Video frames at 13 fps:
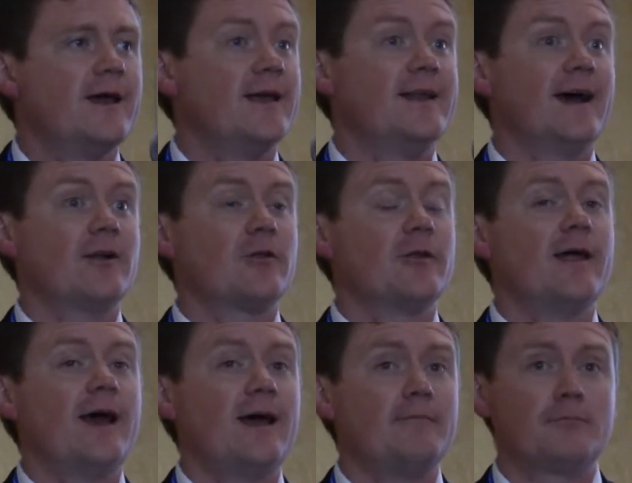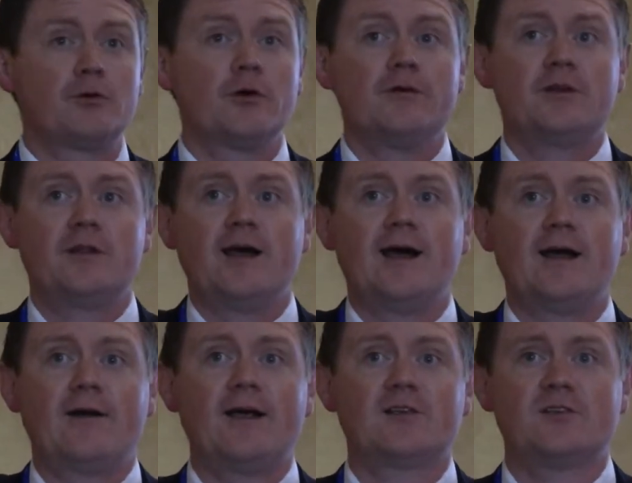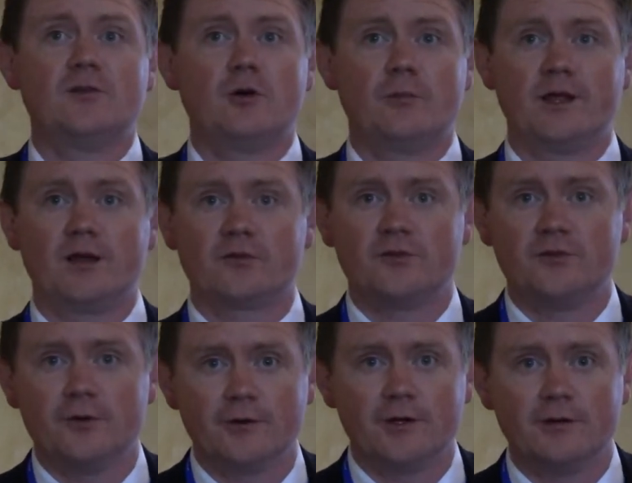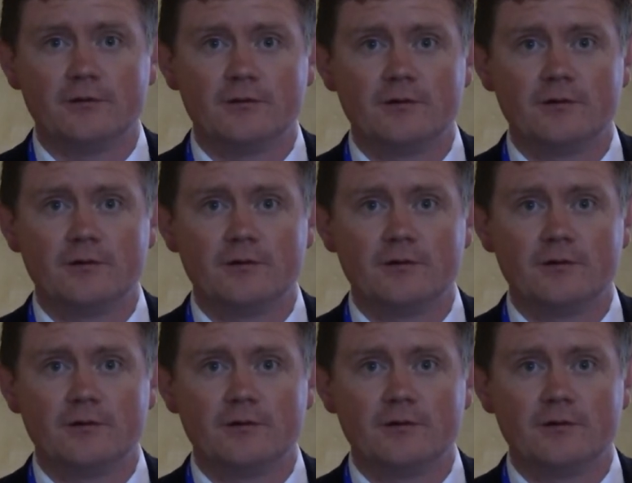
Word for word: and not only that, prove it to the IRS that nobody else is doing it.